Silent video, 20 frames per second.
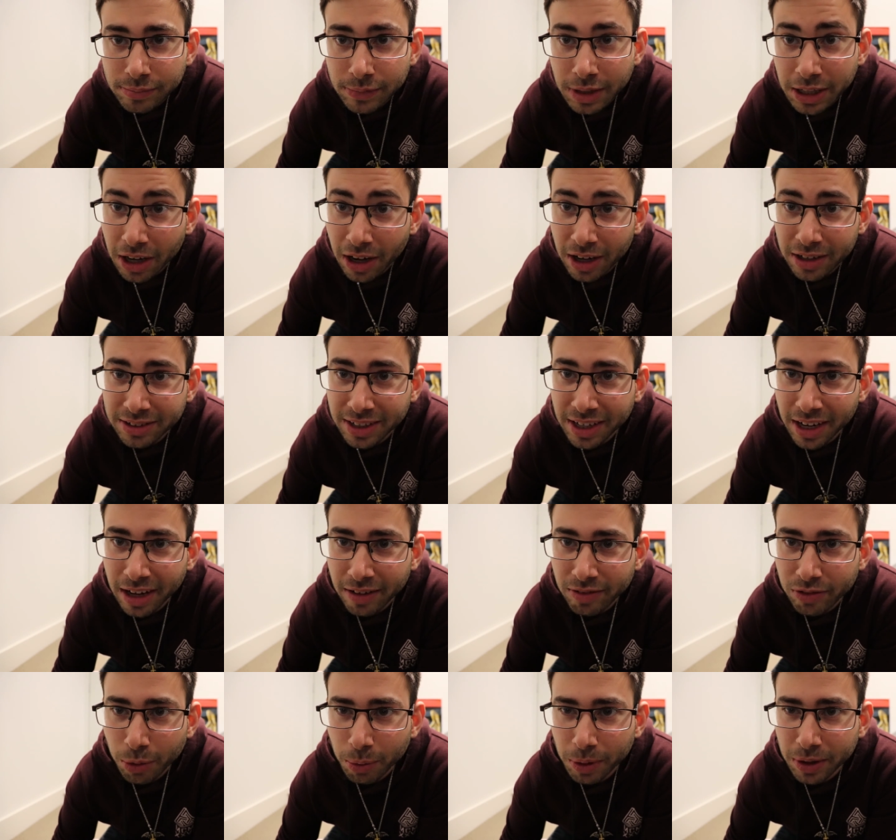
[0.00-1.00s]
You guys are gonna
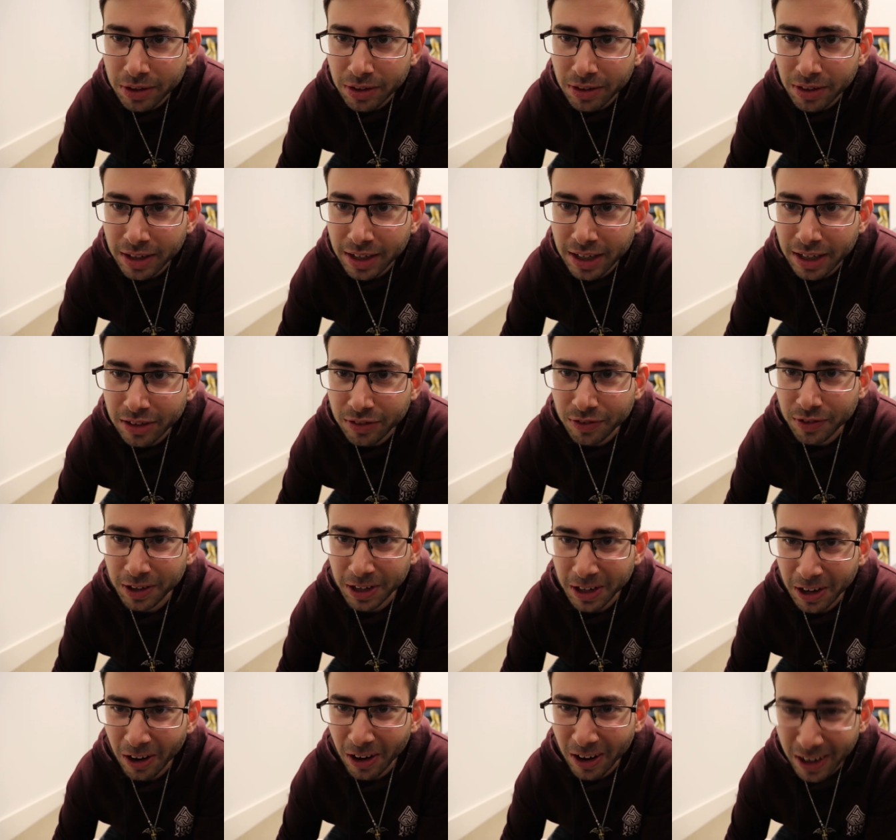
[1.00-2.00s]
have to wait till the next
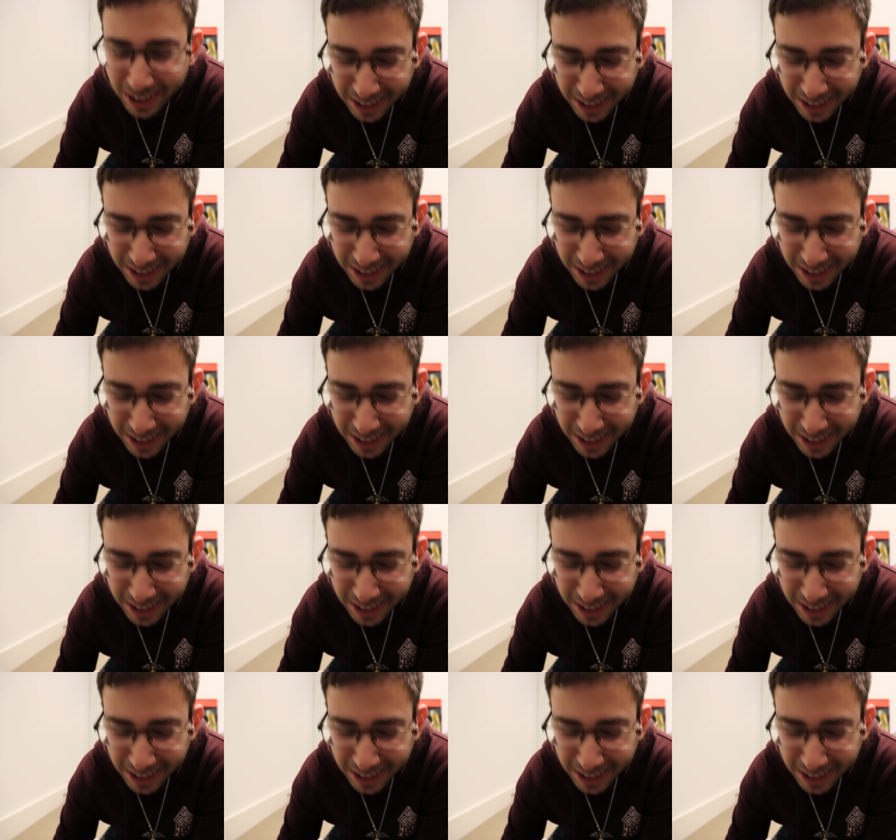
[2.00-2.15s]
video.